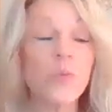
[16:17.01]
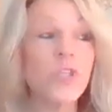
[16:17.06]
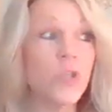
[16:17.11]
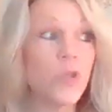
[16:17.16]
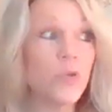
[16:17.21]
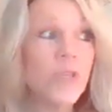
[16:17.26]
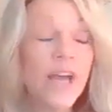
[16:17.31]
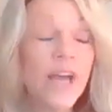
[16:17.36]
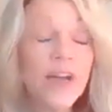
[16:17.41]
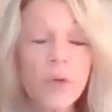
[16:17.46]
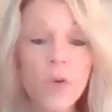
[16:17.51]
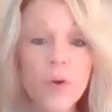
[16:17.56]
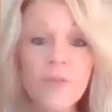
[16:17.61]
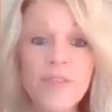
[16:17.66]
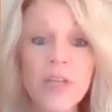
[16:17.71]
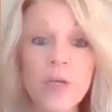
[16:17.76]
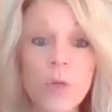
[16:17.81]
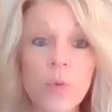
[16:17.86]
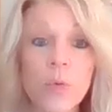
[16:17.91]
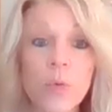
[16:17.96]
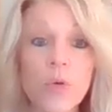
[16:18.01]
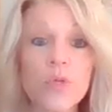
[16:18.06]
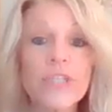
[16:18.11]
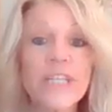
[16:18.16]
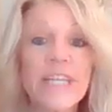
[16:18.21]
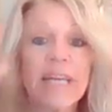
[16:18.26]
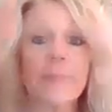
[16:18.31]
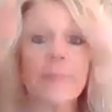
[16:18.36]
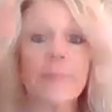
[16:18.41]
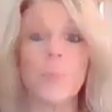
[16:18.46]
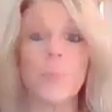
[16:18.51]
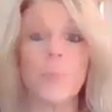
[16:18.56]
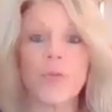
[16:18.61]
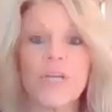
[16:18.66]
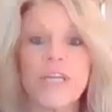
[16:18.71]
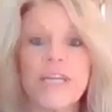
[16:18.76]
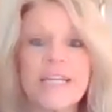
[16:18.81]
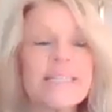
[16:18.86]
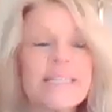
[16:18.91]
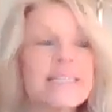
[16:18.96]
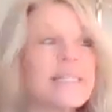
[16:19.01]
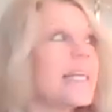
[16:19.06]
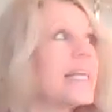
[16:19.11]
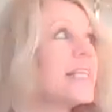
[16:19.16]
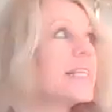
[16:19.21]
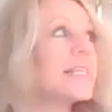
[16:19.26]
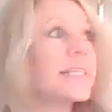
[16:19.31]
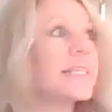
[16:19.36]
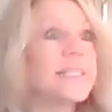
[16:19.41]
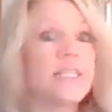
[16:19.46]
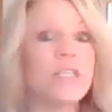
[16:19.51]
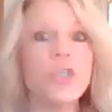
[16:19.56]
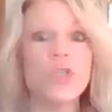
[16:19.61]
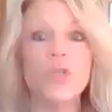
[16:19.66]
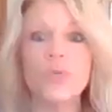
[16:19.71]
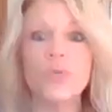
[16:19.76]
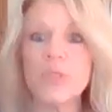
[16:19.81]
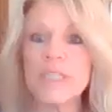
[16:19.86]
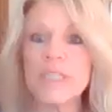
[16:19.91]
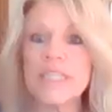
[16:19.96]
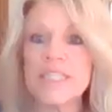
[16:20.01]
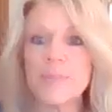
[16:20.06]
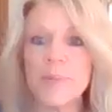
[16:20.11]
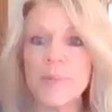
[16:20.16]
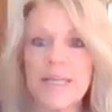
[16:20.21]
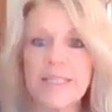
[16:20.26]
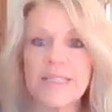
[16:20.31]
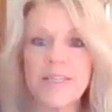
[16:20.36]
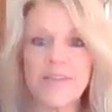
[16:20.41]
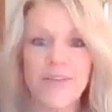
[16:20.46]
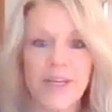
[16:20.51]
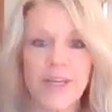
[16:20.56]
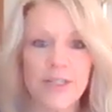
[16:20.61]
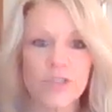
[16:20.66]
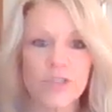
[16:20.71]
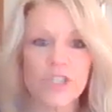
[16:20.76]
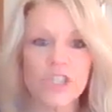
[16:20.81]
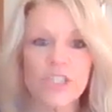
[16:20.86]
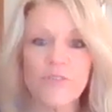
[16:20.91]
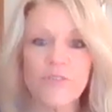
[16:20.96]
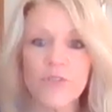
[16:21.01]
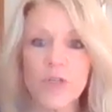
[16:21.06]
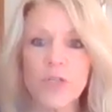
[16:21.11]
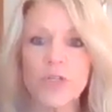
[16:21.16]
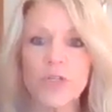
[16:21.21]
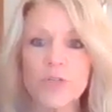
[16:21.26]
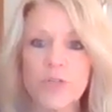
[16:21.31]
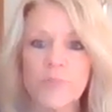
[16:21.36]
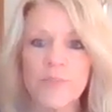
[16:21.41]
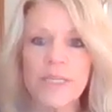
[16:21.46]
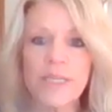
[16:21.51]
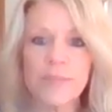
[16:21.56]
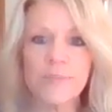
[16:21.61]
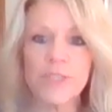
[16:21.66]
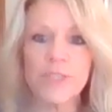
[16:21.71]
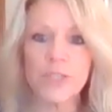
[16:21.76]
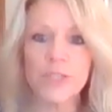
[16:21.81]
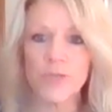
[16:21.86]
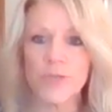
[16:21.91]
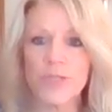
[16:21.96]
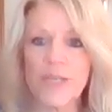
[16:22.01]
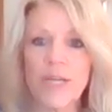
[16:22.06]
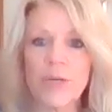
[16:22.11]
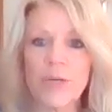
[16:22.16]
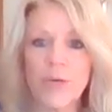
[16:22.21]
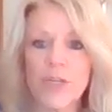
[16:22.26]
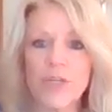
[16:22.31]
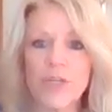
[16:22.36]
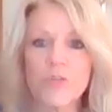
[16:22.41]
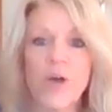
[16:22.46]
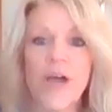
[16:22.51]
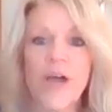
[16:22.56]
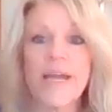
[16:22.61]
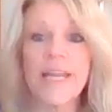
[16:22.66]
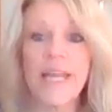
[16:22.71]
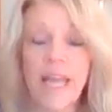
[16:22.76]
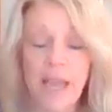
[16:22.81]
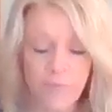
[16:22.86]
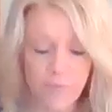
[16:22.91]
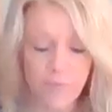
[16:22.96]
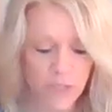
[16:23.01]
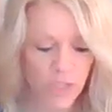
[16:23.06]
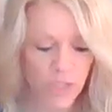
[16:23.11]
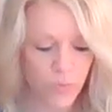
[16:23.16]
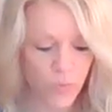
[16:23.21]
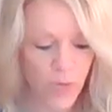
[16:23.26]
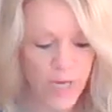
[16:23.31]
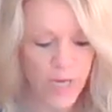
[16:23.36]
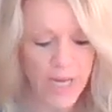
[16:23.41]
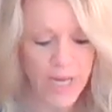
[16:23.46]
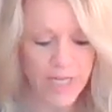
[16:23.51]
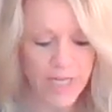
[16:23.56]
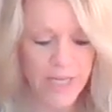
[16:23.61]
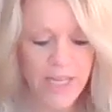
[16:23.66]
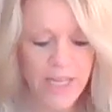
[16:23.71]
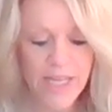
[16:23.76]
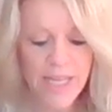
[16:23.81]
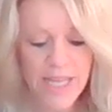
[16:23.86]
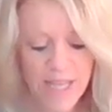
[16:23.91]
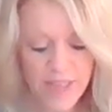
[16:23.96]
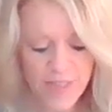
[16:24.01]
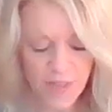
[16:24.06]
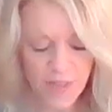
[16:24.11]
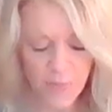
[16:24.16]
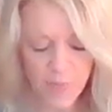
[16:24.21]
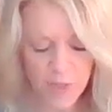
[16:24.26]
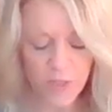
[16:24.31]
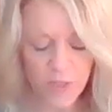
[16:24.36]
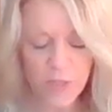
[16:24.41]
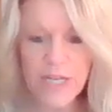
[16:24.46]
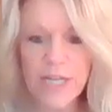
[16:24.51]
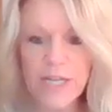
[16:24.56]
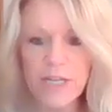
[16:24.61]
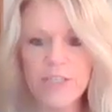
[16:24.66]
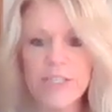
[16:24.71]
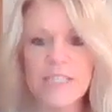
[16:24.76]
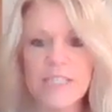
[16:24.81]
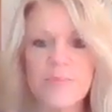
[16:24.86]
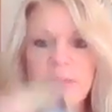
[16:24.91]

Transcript: When you let go of the old, it brings in this new expansive energy for you to be able to create what you want and have what you want. The middle card